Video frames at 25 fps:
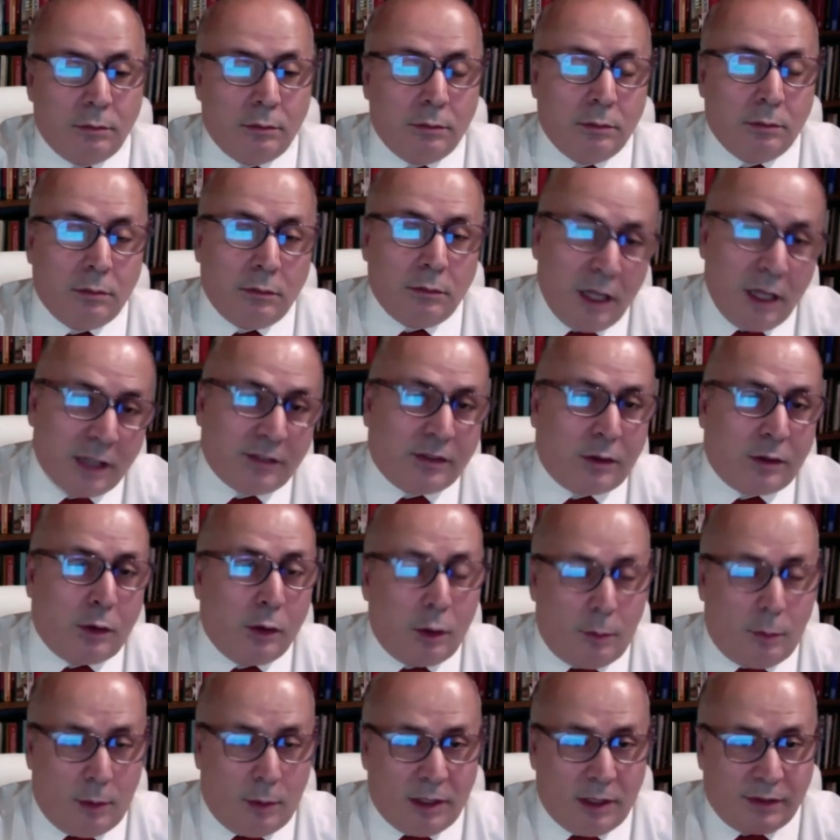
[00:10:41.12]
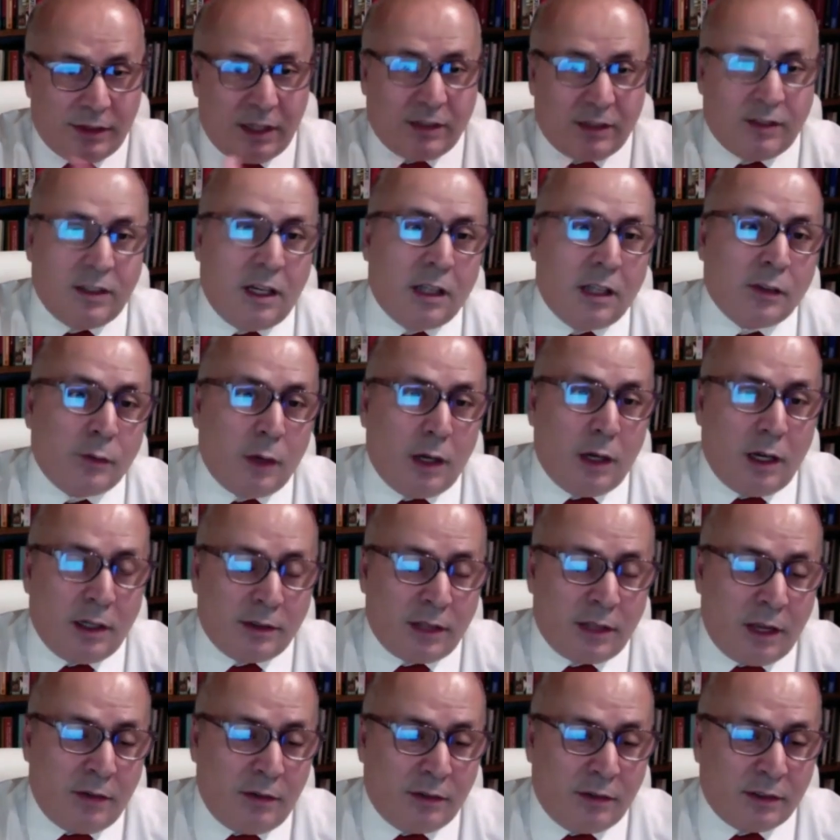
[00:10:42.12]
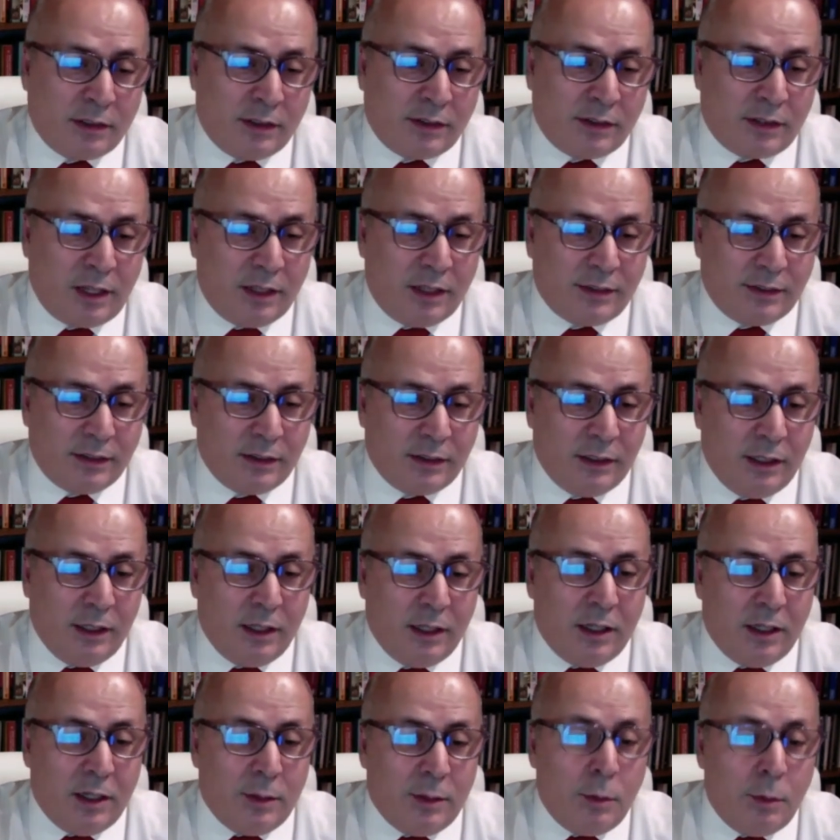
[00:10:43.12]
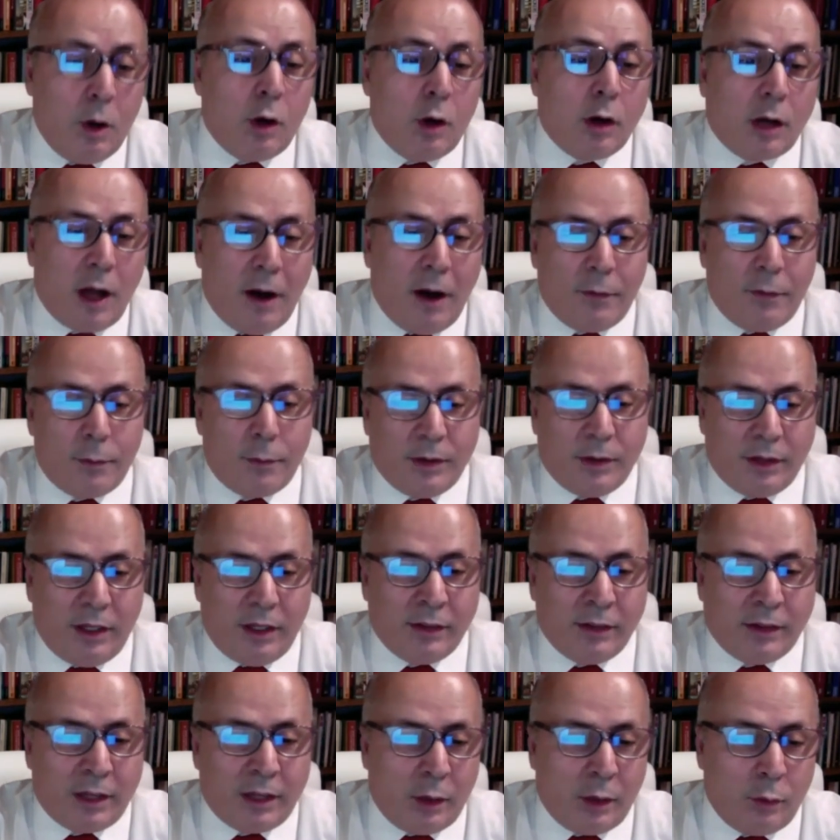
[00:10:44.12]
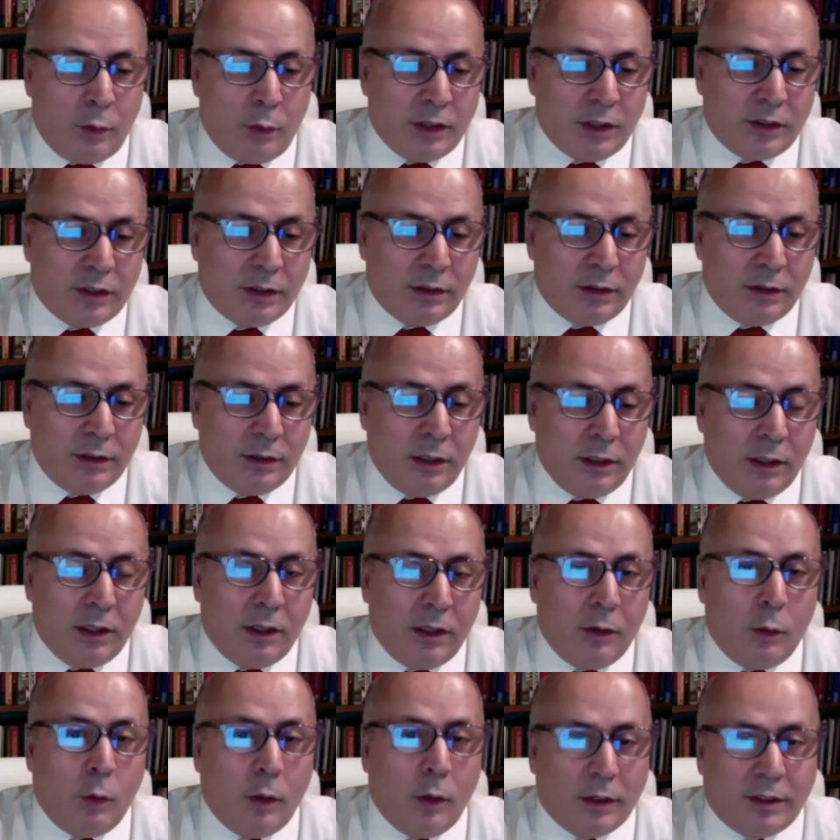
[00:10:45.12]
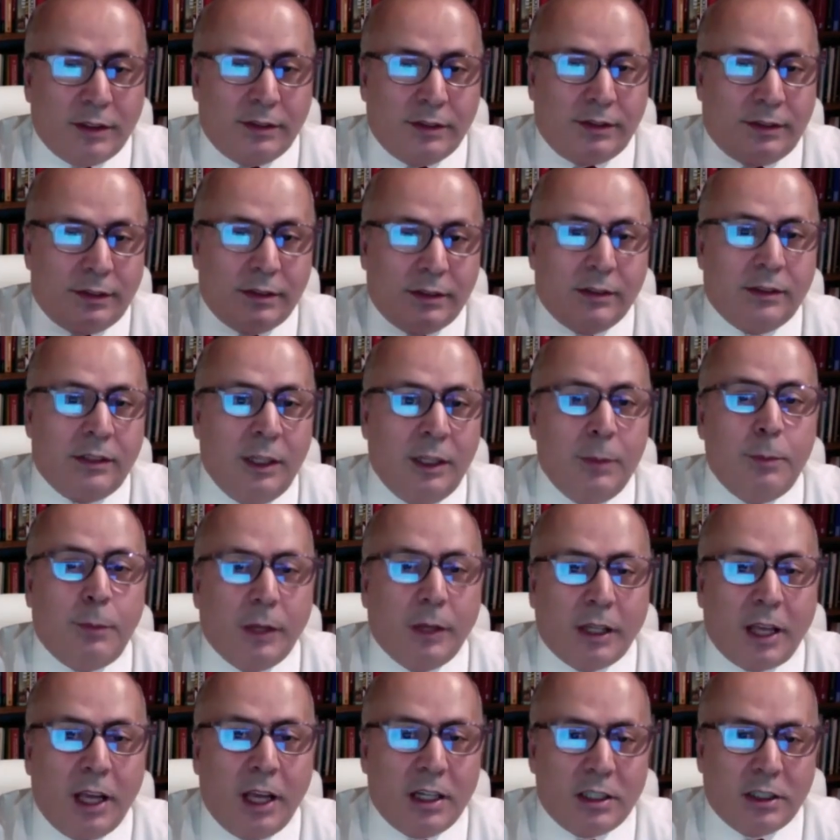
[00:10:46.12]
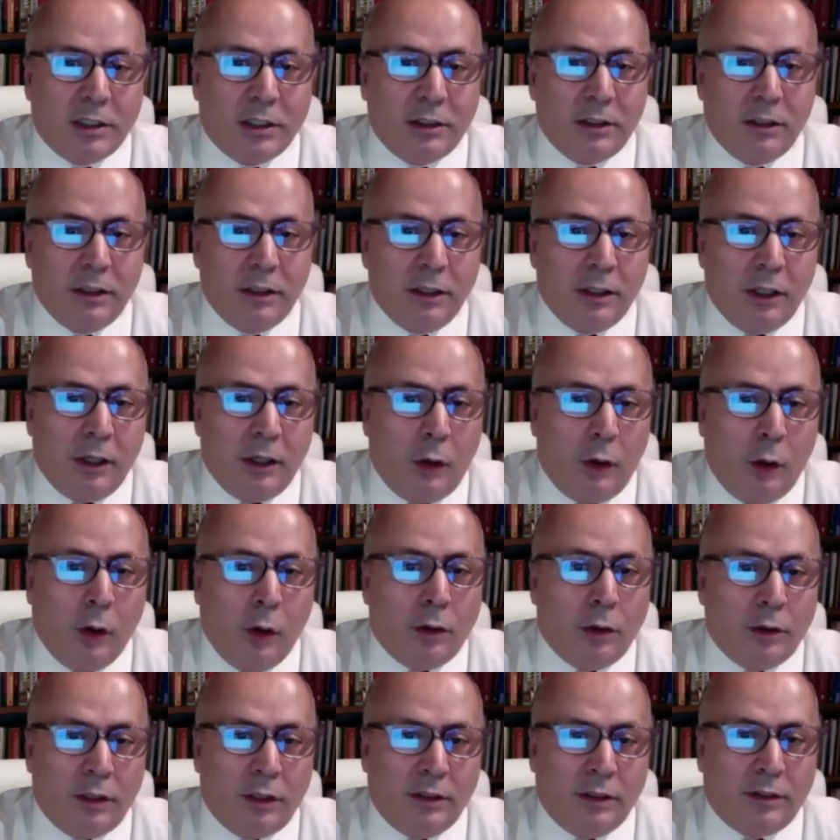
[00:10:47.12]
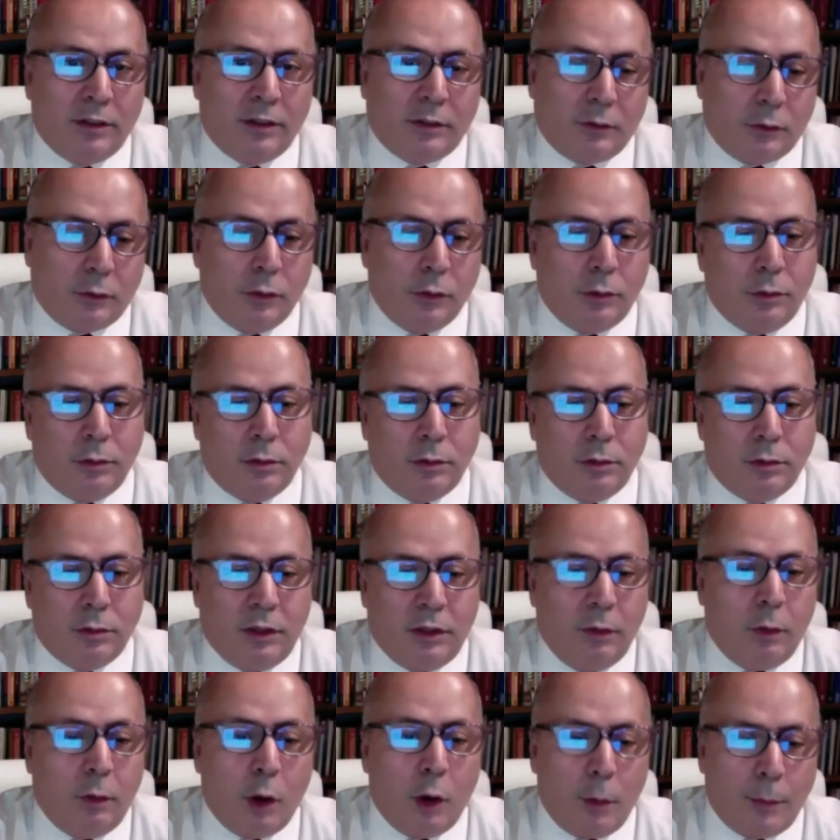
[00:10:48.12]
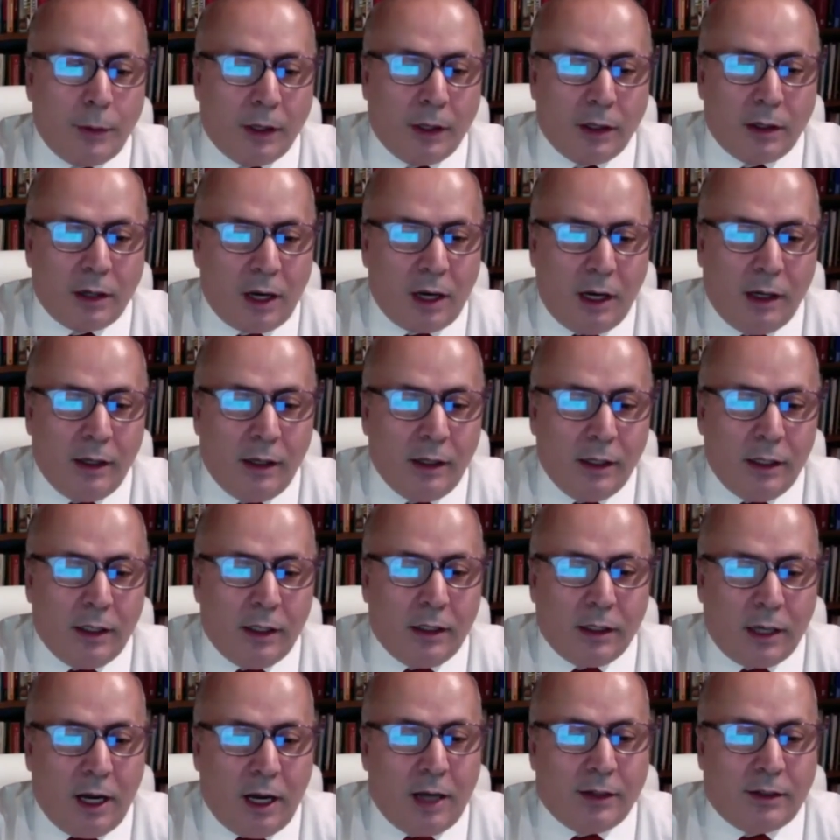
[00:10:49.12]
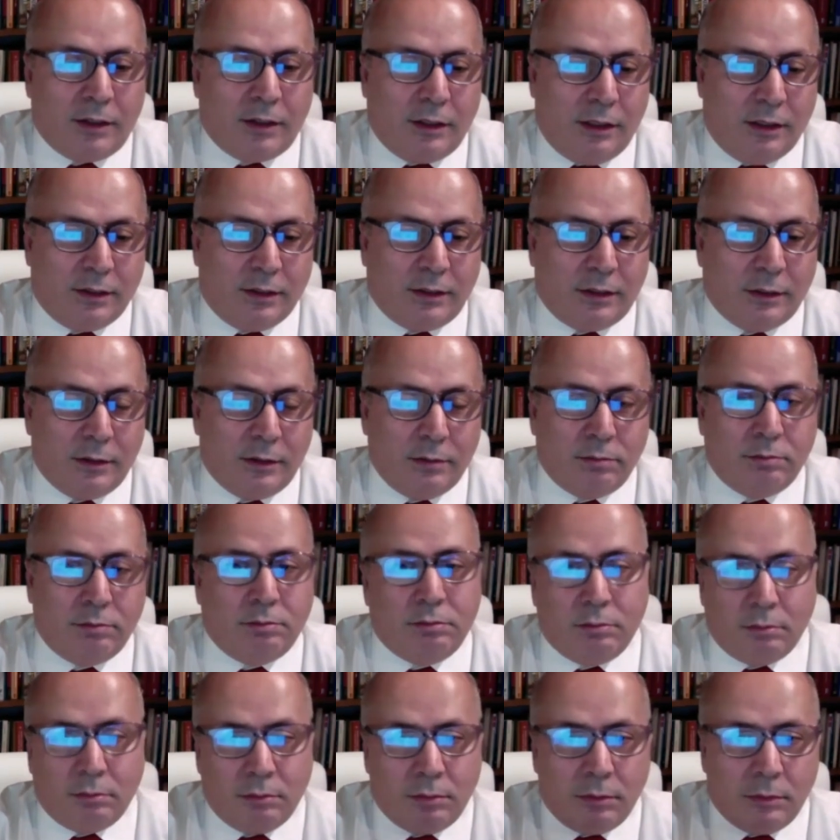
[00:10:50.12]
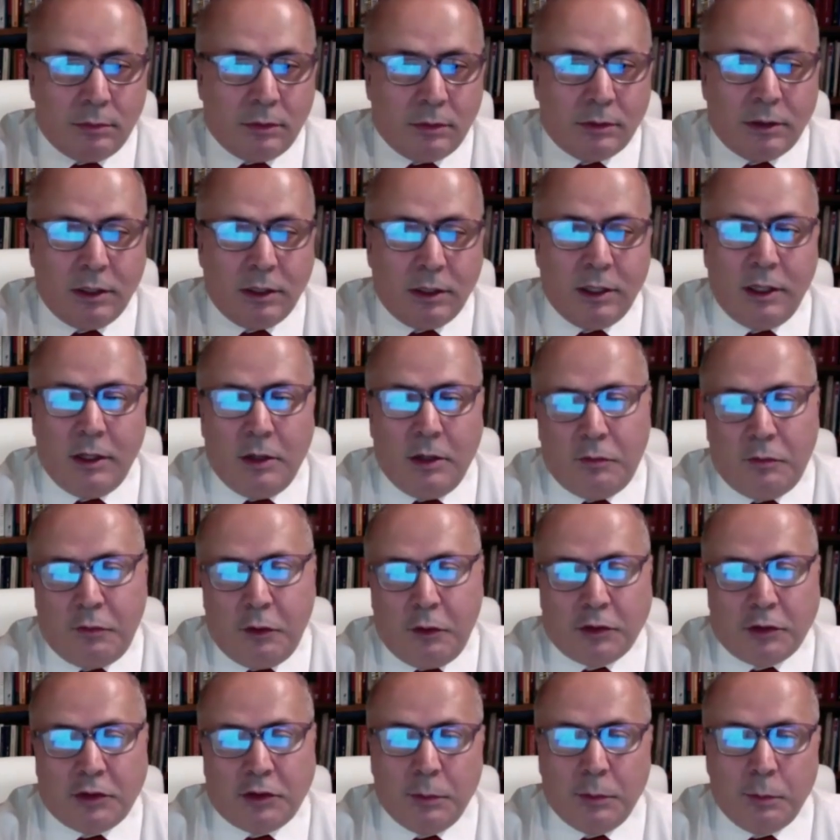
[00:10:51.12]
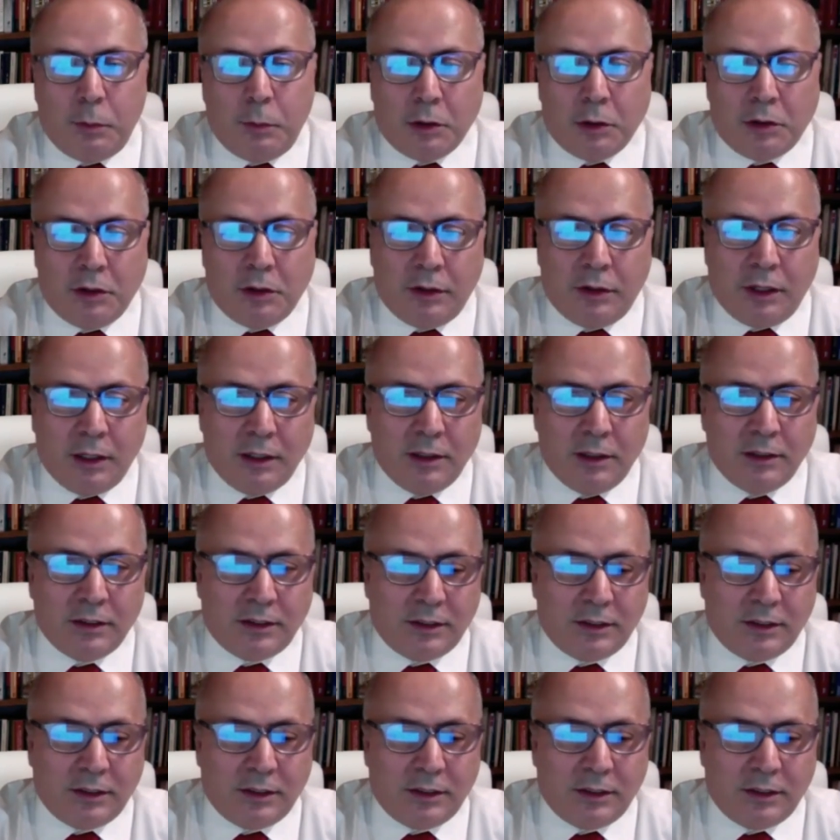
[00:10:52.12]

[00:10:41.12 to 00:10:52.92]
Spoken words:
less globalization, as I was discussing, more government intervention. What is the implication of these to developing countries? The first important thing is